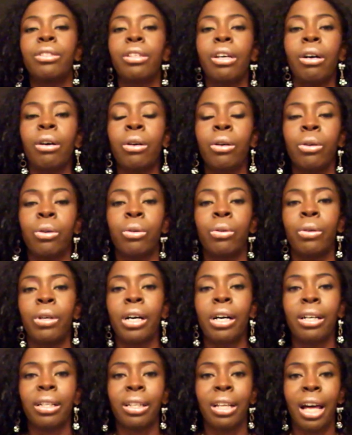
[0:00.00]

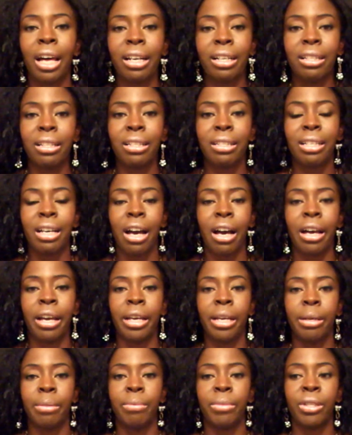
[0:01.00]
So a lot of the
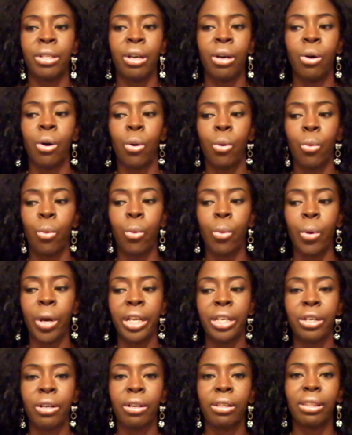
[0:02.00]
times
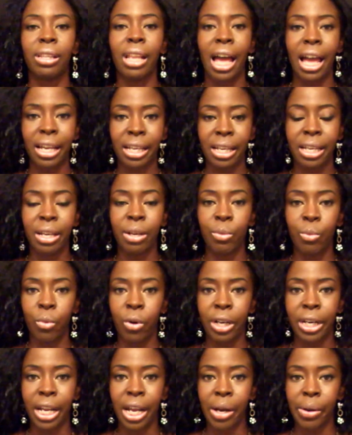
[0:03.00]
when you're lacking in
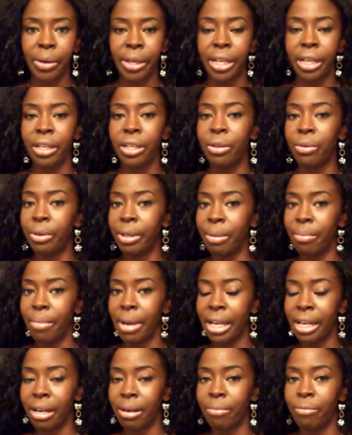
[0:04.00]
one area, you can
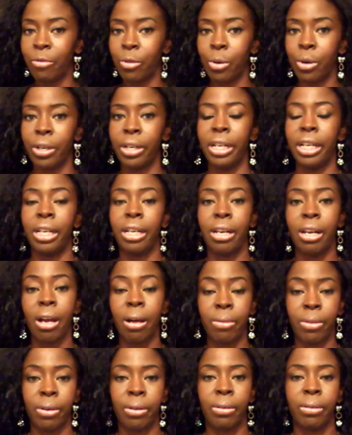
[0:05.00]
make up for it in
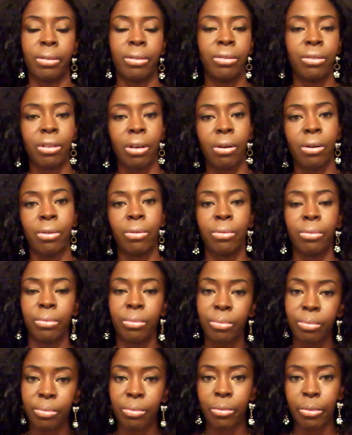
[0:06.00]
another. So
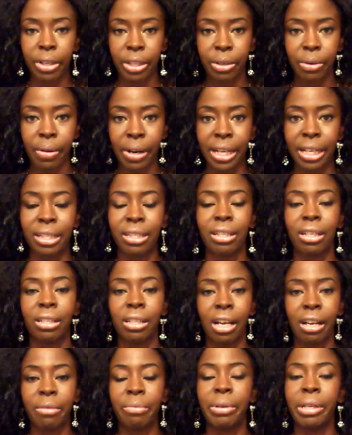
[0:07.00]
with grades, a
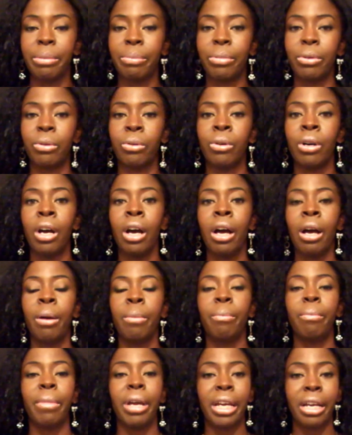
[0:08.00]
lot of people
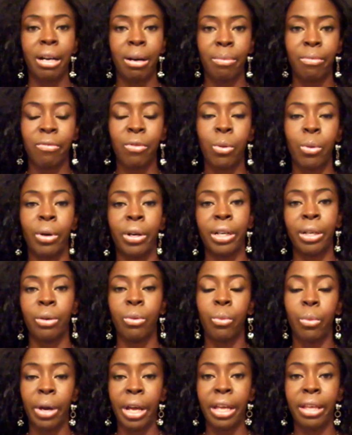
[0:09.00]
make up for it
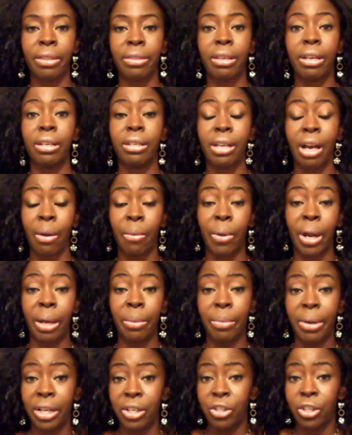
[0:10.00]
with
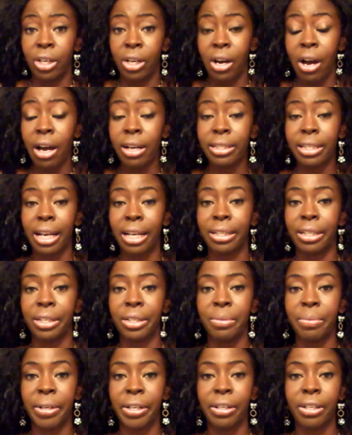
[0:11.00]
direct patient contact
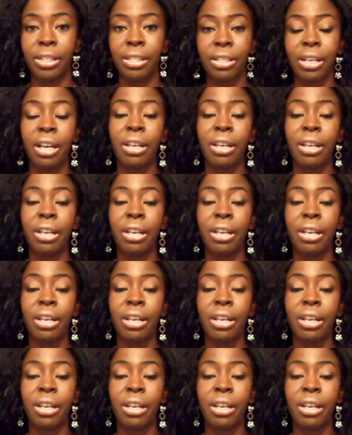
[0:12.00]
experience.